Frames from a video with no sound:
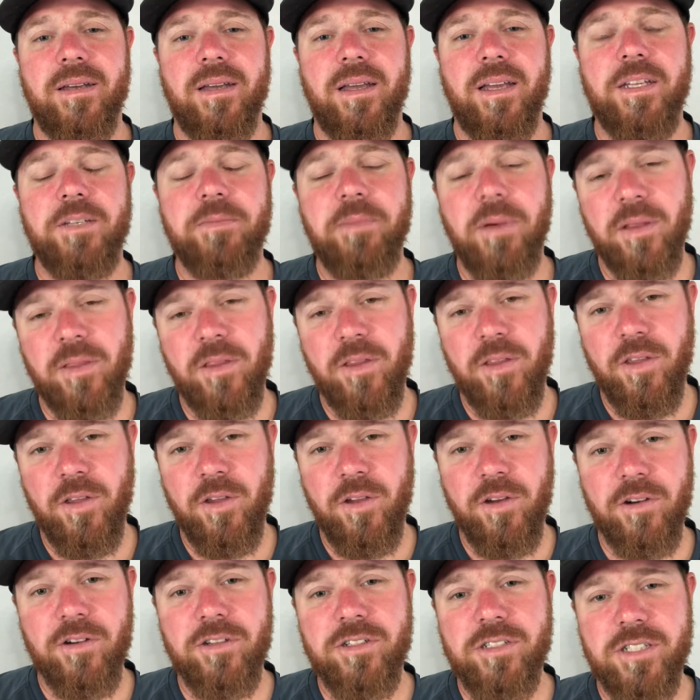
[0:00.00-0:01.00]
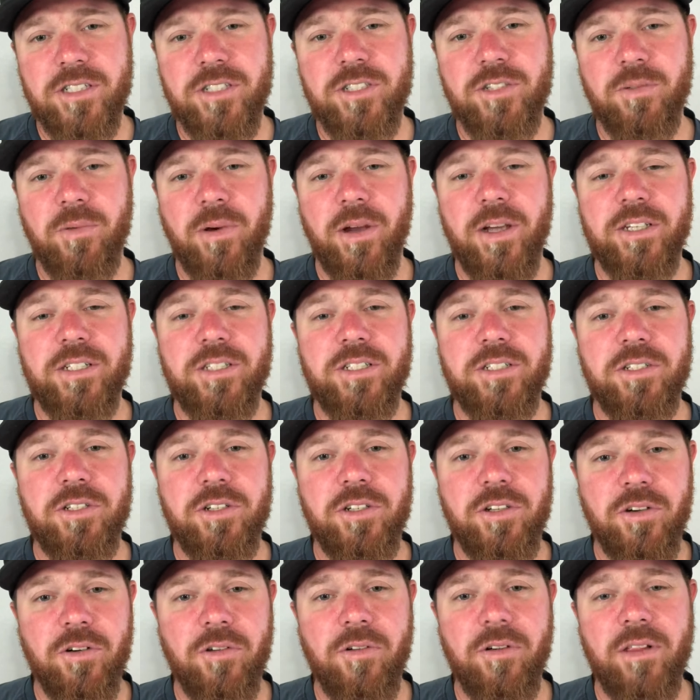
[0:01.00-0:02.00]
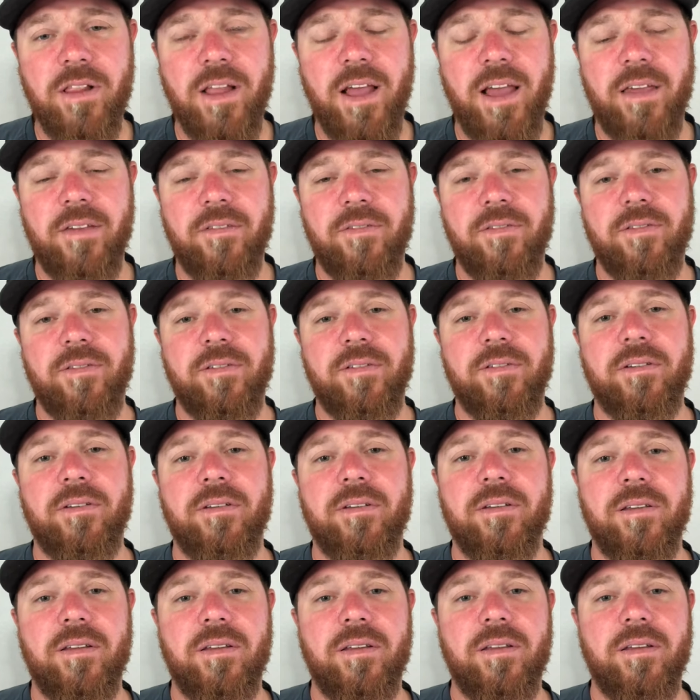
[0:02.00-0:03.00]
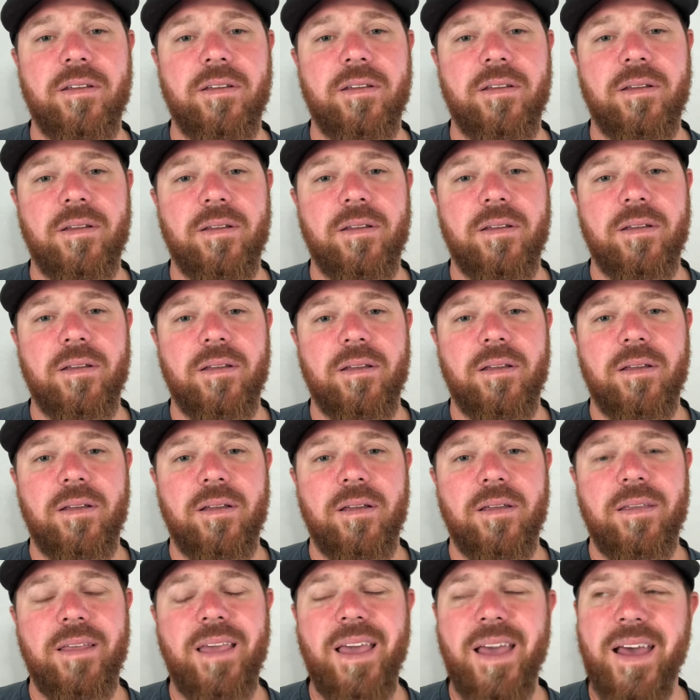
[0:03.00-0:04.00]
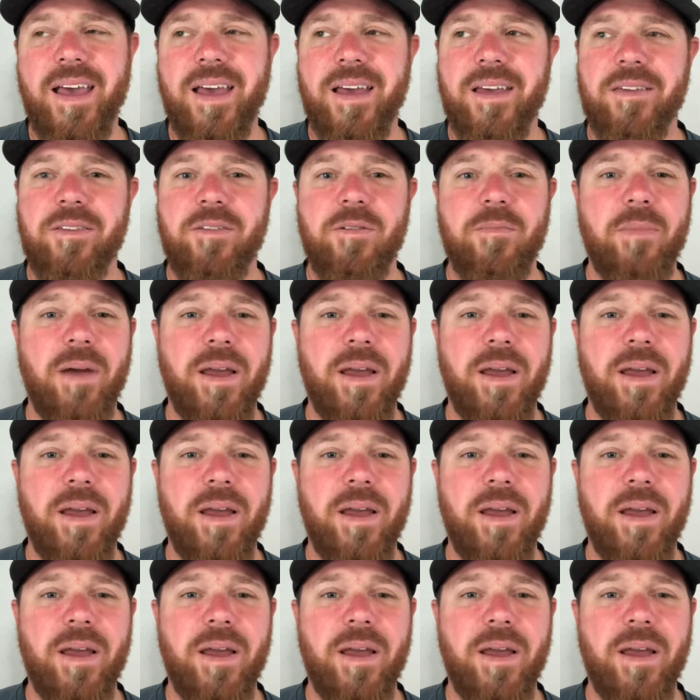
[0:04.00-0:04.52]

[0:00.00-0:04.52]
It's about your situation, your life. Yeah, you